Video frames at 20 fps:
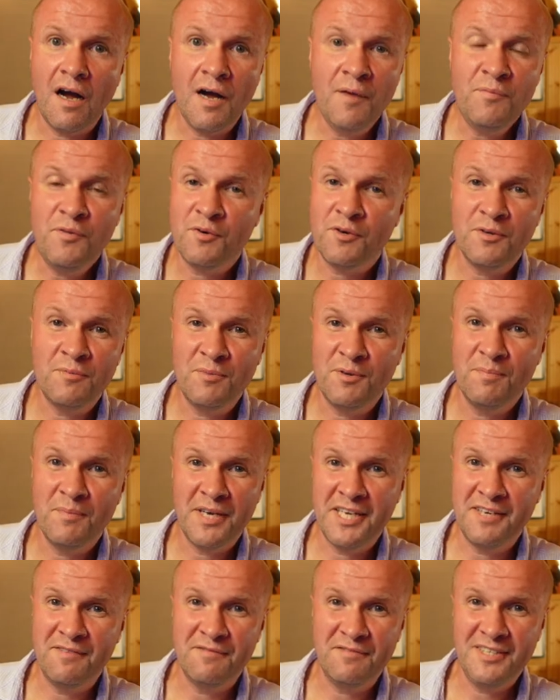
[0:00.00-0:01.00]
I'm not going to be
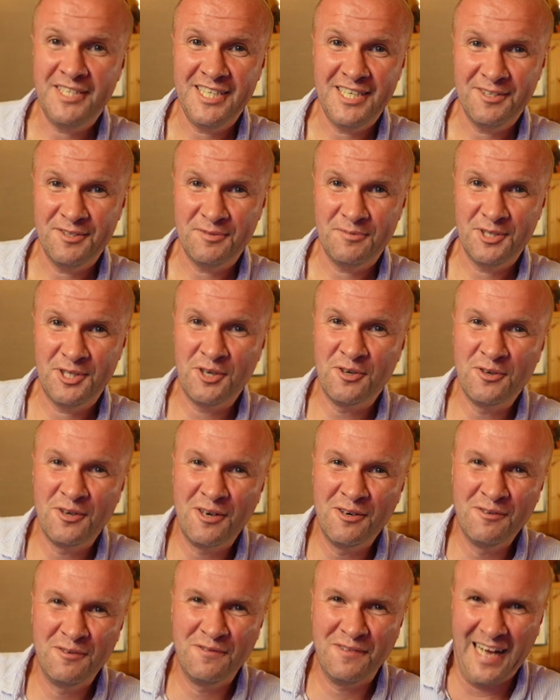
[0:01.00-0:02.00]
making videos with
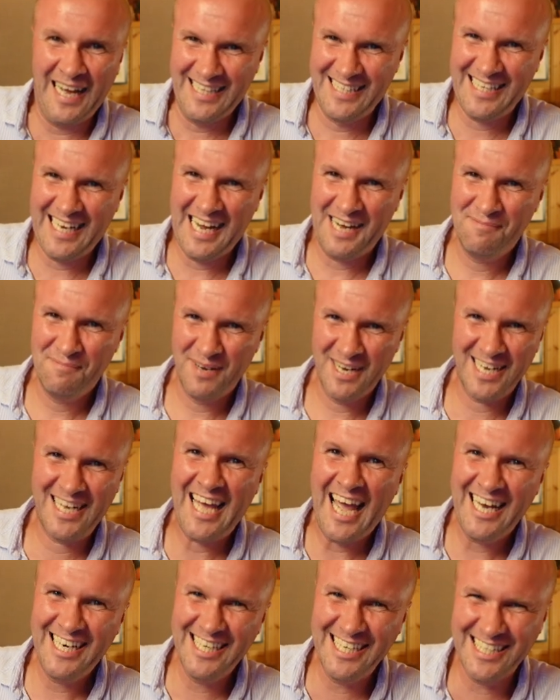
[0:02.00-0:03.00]
Jean-Claude Van Damme
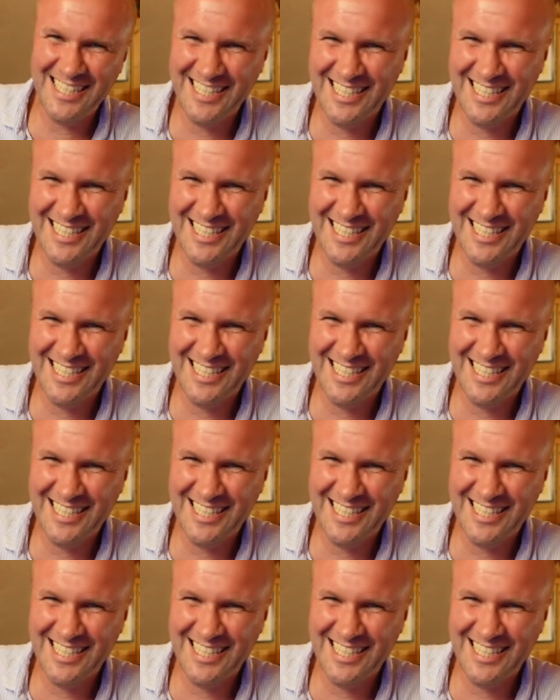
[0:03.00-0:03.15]
again.